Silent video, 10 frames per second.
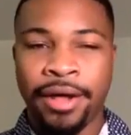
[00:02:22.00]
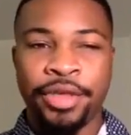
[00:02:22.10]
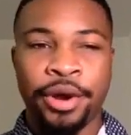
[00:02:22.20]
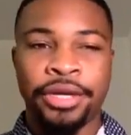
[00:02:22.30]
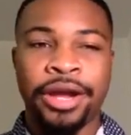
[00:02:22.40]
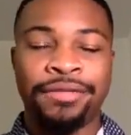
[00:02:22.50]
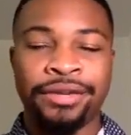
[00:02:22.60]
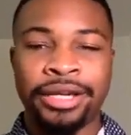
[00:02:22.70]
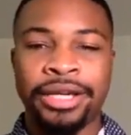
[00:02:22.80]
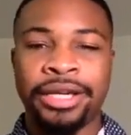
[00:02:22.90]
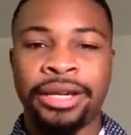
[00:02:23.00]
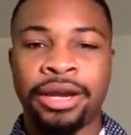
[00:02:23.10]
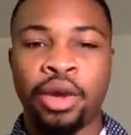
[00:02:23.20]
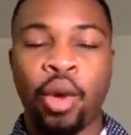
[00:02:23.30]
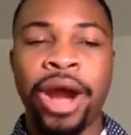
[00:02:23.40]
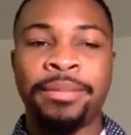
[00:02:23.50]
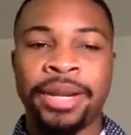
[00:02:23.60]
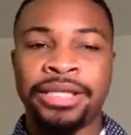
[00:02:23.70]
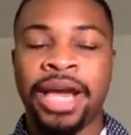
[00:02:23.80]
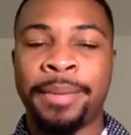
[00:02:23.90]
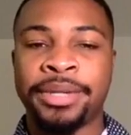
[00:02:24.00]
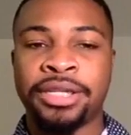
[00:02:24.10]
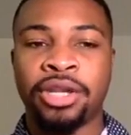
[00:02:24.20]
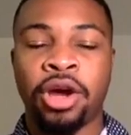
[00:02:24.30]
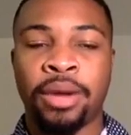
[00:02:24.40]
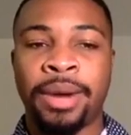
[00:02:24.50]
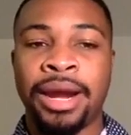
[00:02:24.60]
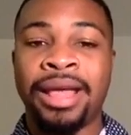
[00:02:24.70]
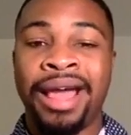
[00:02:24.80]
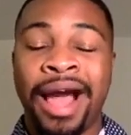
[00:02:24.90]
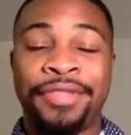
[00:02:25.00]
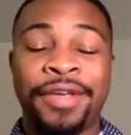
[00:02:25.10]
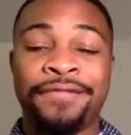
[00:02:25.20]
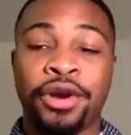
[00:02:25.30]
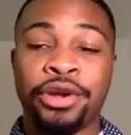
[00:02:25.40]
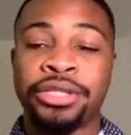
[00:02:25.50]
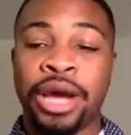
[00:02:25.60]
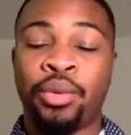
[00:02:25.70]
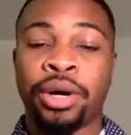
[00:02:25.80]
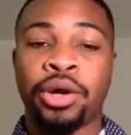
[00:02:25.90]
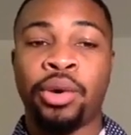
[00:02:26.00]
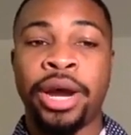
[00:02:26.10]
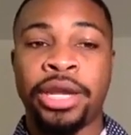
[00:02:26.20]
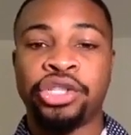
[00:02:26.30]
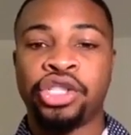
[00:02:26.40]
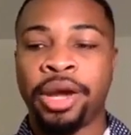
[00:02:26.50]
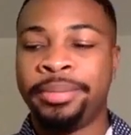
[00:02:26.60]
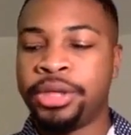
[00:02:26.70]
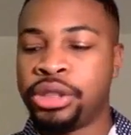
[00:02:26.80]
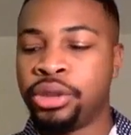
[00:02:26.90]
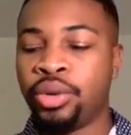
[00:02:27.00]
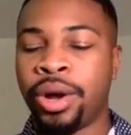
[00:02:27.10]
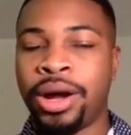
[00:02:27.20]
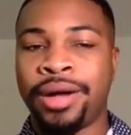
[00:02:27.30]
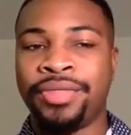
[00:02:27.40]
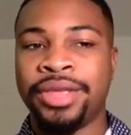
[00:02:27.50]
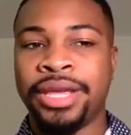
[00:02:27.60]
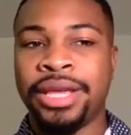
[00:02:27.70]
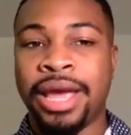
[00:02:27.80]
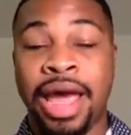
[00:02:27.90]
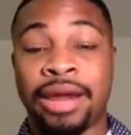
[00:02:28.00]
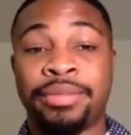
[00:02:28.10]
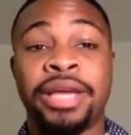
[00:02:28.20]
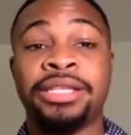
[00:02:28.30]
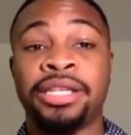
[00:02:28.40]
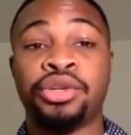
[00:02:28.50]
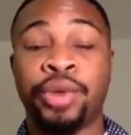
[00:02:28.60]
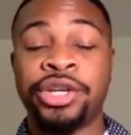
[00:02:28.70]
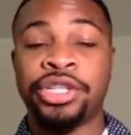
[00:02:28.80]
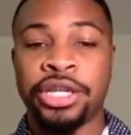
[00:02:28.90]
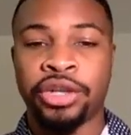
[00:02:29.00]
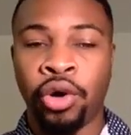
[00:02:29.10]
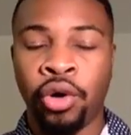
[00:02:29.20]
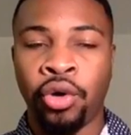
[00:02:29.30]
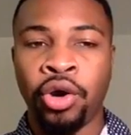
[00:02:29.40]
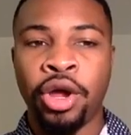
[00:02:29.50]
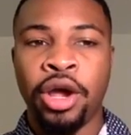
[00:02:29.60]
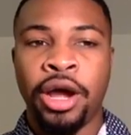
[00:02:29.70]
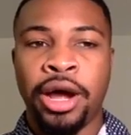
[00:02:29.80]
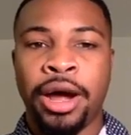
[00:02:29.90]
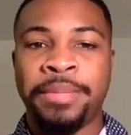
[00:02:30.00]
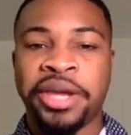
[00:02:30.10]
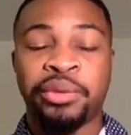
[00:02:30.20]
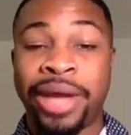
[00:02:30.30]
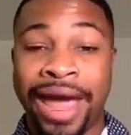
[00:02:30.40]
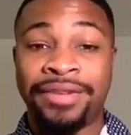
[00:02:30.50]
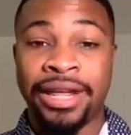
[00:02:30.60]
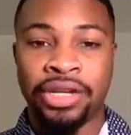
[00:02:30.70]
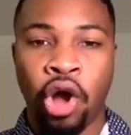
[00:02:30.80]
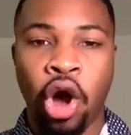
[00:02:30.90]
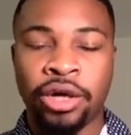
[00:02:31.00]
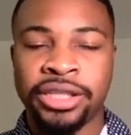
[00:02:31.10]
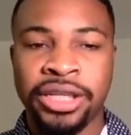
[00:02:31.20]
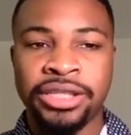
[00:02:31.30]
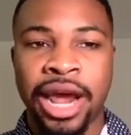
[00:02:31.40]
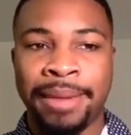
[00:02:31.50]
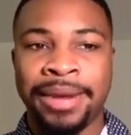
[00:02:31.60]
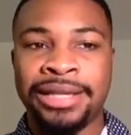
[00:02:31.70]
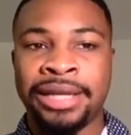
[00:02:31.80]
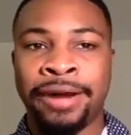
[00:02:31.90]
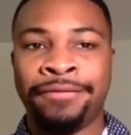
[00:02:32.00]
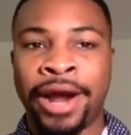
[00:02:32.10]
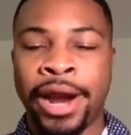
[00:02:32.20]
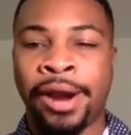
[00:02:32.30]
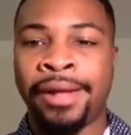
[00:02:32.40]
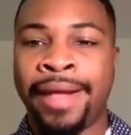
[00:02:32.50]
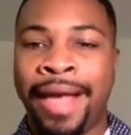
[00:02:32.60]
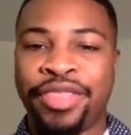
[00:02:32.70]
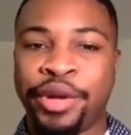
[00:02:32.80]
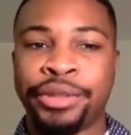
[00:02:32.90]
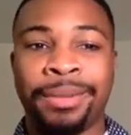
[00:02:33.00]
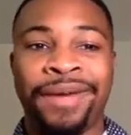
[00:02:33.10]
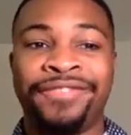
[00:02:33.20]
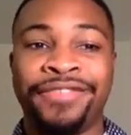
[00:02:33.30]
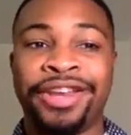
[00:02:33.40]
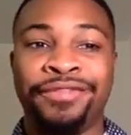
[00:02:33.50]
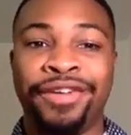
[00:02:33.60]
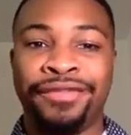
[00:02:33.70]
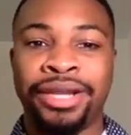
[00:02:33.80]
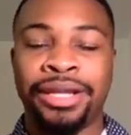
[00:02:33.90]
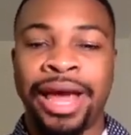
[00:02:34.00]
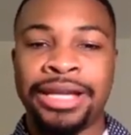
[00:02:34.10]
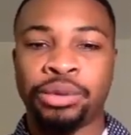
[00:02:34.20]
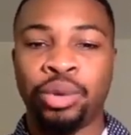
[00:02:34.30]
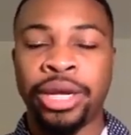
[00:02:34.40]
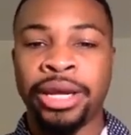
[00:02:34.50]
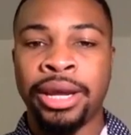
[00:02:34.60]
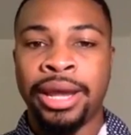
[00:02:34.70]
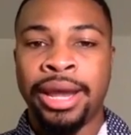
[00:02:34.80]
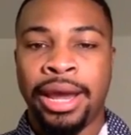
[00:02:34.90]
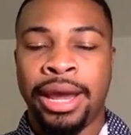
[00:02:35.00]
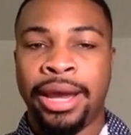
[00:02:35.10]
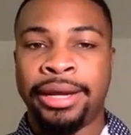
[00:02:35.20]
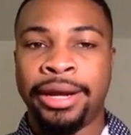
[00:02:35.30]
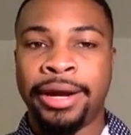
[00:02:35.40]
there are definitely quite a bit of topics to talk about. I think first I want to go ahead and jump into the Adam Gase situation as a whole, because we haven't talked since Adam Gase got fired. I think it was about 50-50 last week. And,